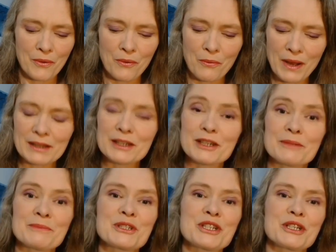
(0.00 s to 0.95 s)

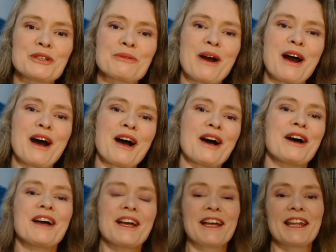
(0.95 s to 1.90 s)
Welcome to our
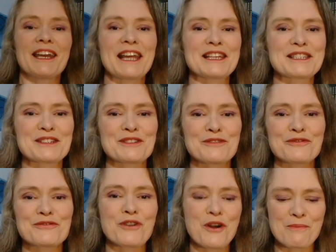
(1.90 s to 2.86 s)
lesson
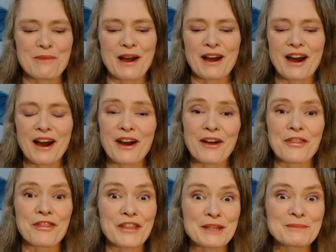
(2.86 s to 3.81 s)
from our
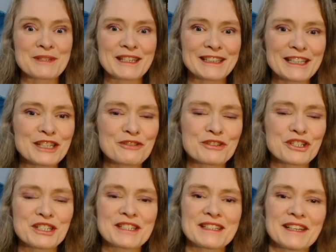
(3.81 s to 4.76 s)
Themes in
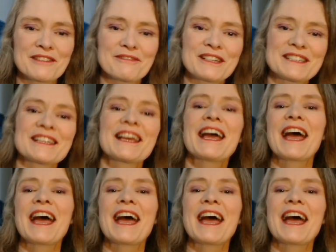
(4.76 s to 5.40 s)
Literature series,